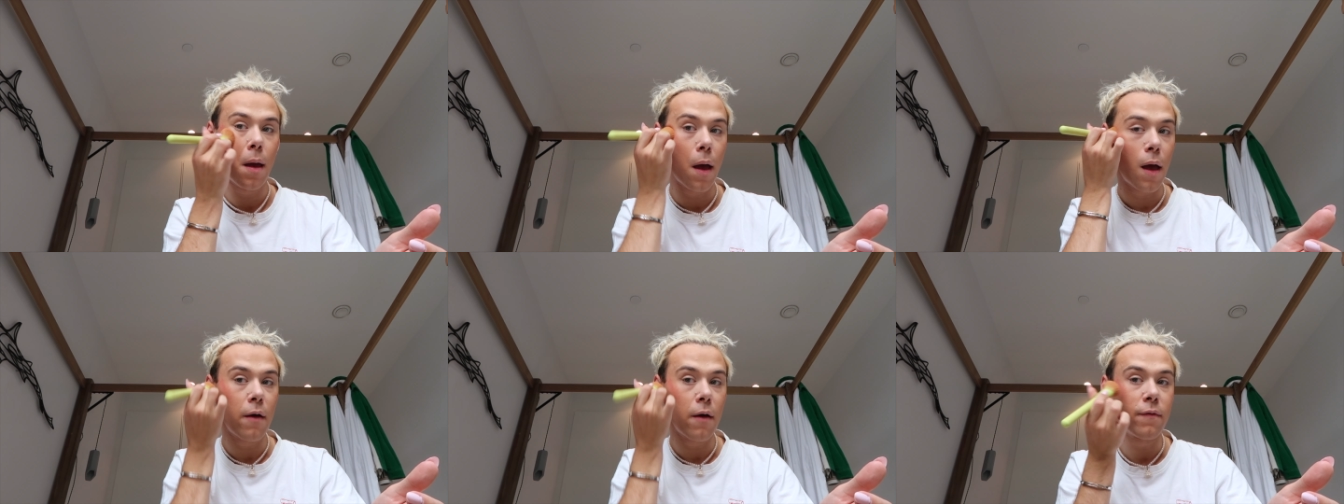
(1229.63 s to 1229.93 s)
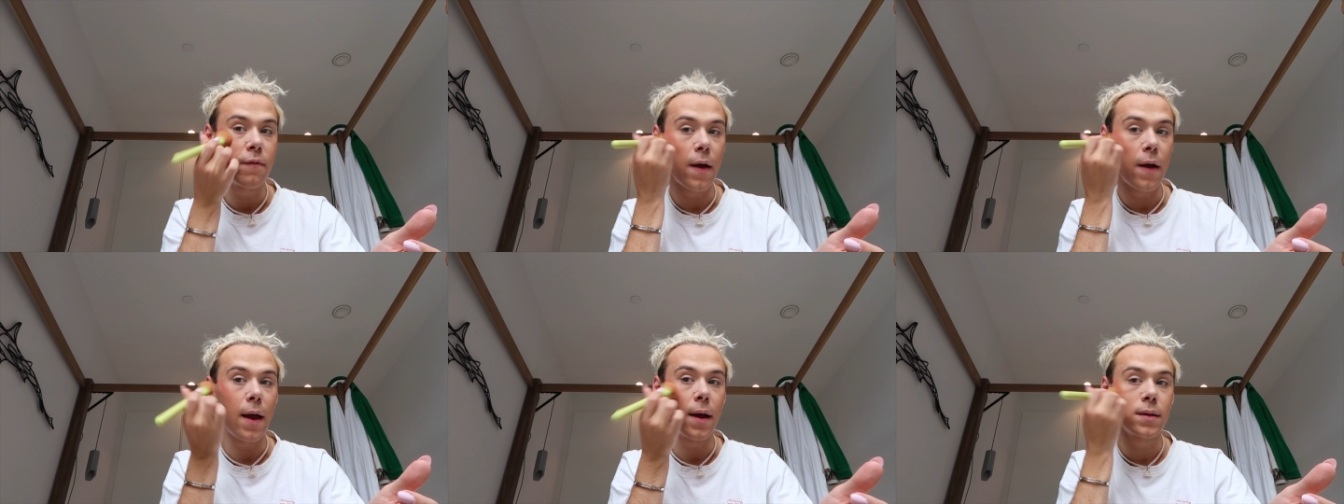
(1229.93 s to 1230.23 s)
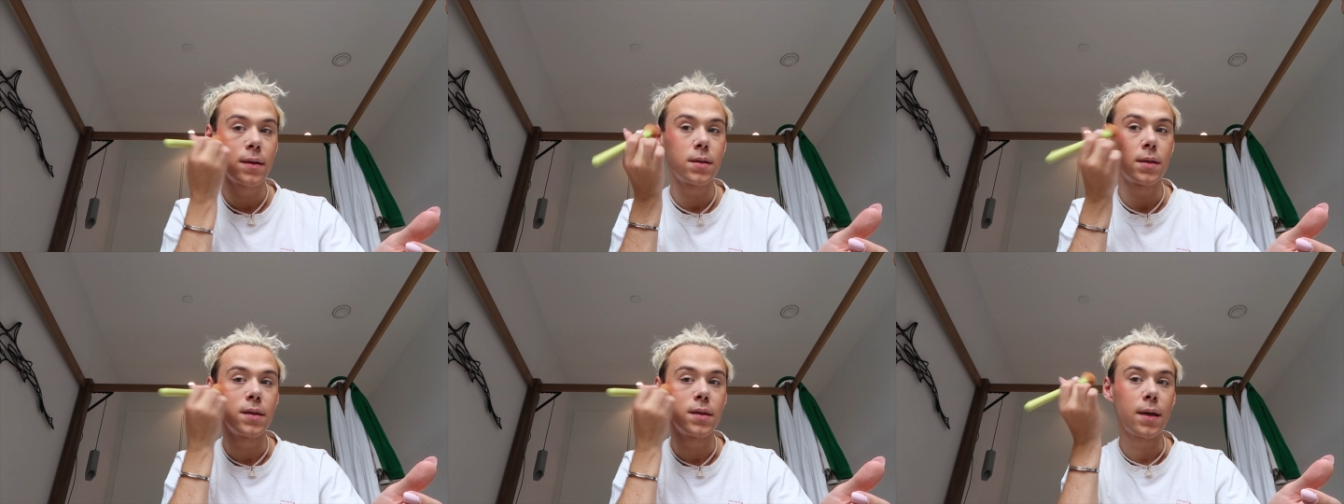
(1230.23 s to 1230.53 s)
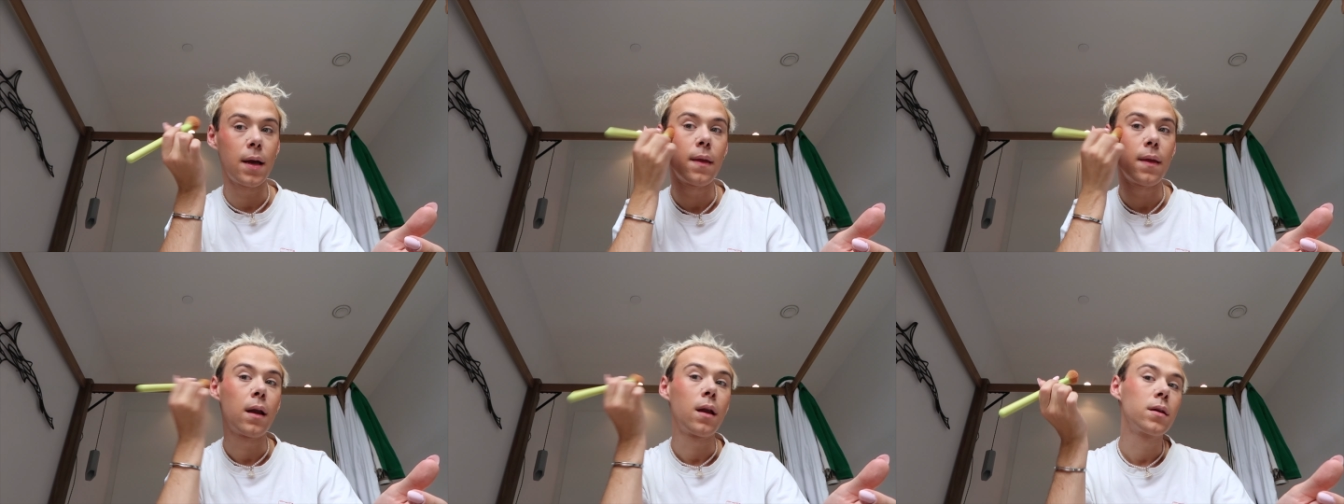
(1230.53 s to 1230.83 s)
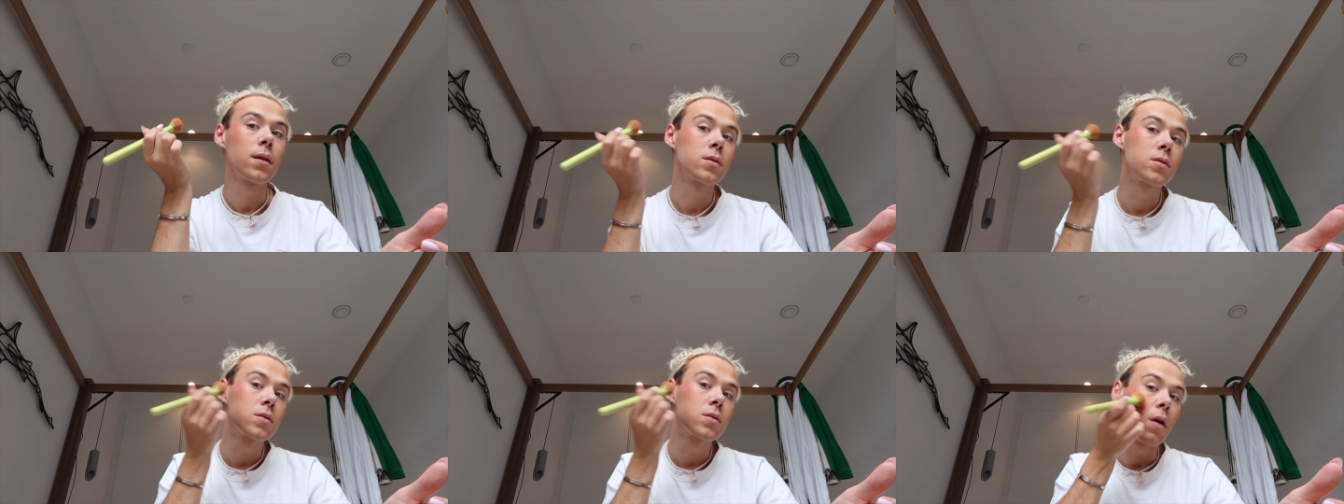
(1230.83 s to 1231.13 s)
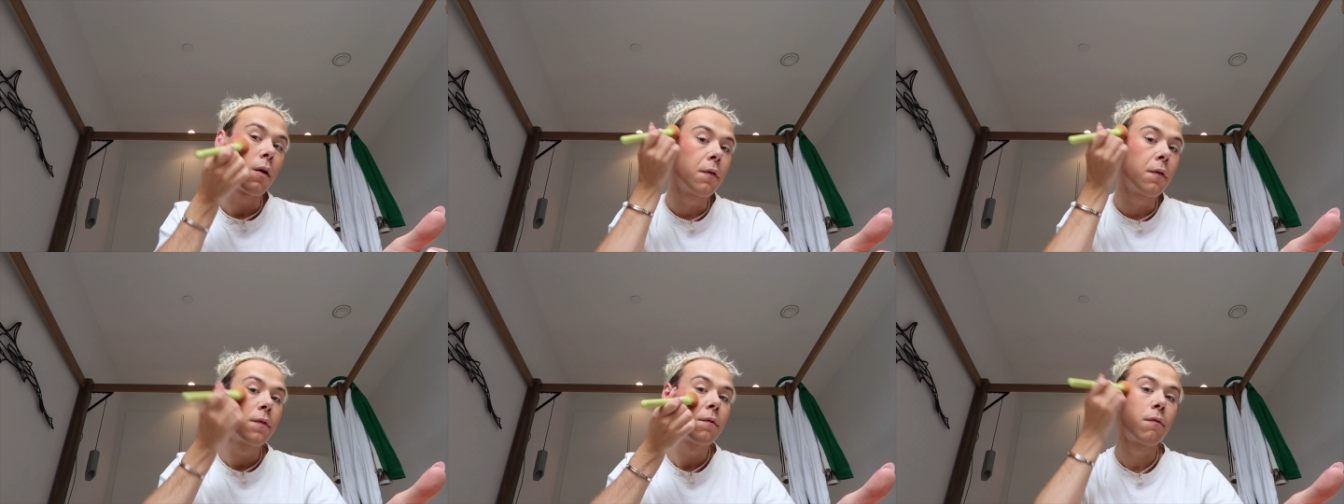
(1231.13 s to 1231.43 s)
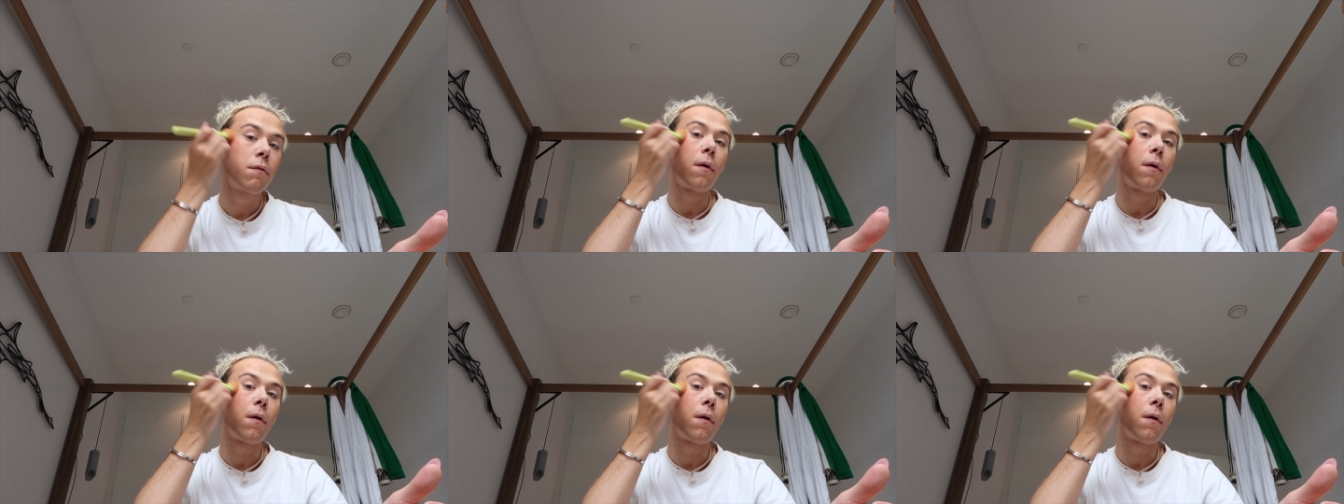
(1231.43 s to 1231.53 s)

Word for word: effect and you get that like soft